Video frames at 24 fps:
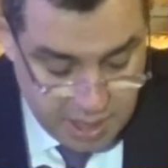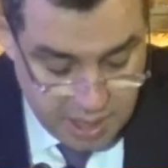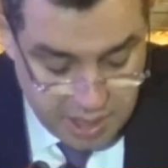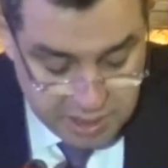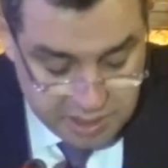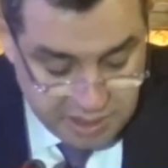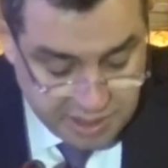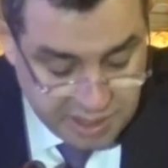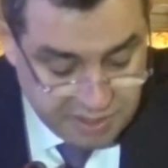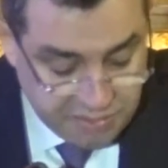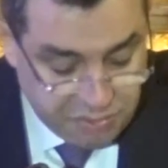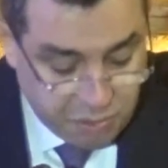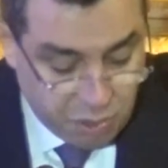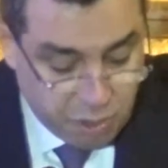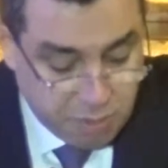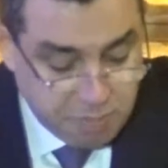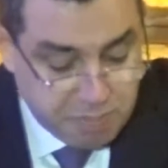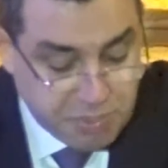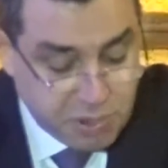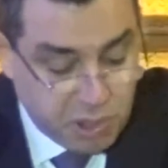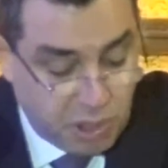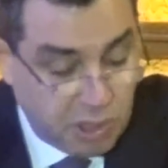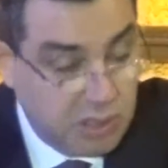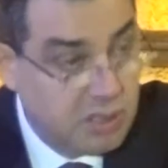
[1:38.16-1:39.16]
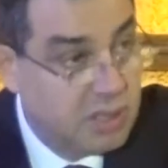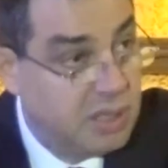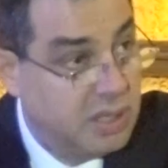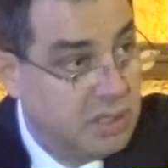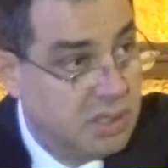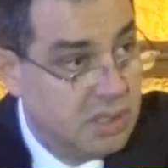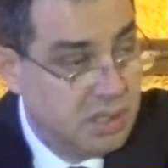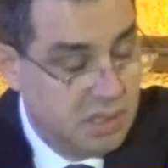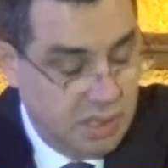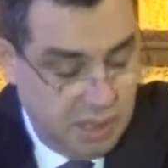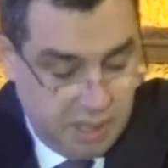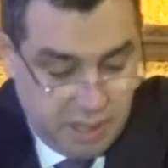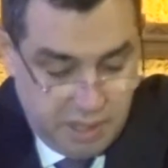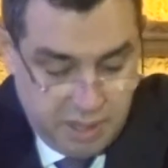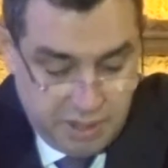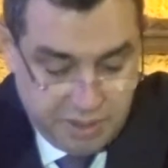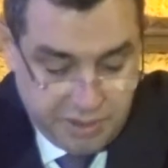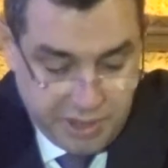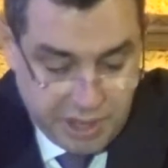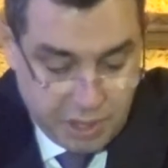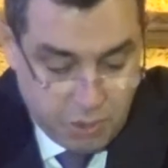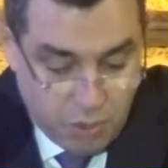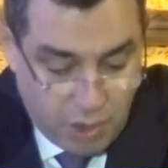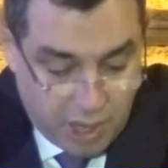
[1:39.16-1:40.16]
The reform process
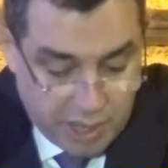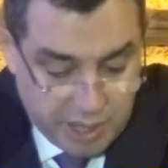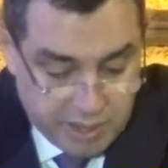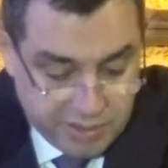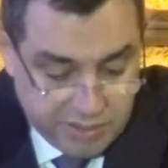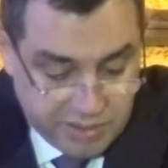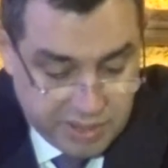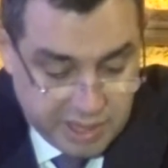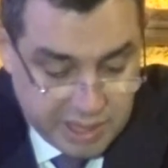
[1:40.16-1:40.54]
requires